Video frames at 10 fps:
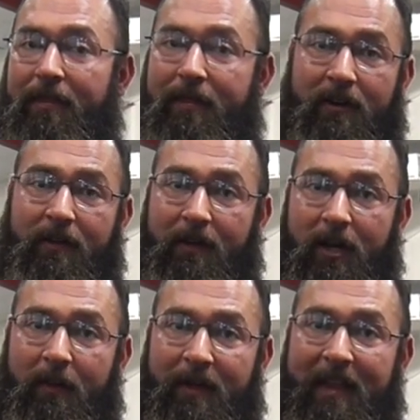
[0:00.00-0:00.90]
They're
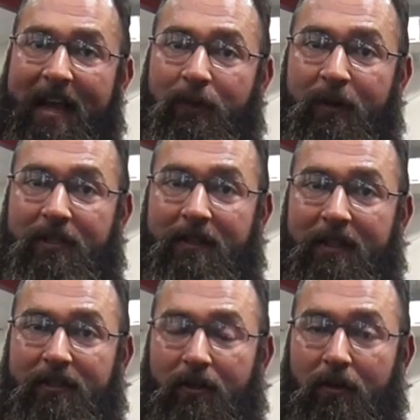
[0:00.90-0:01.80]
gonna be the experts in
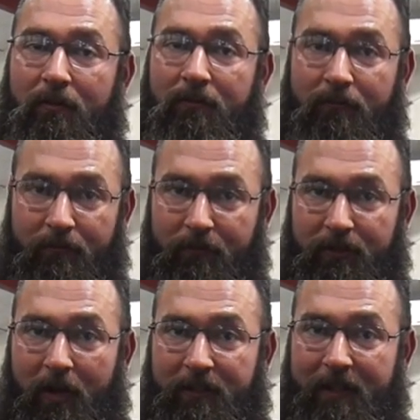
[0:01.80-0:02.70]
this, so
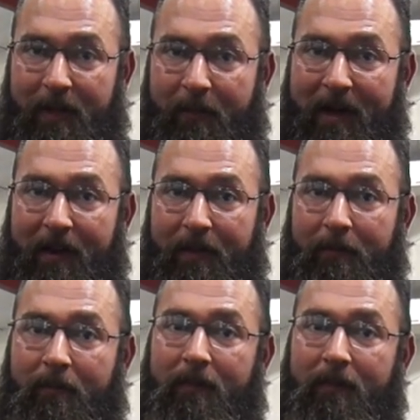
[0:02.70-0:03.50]
talk to them about it.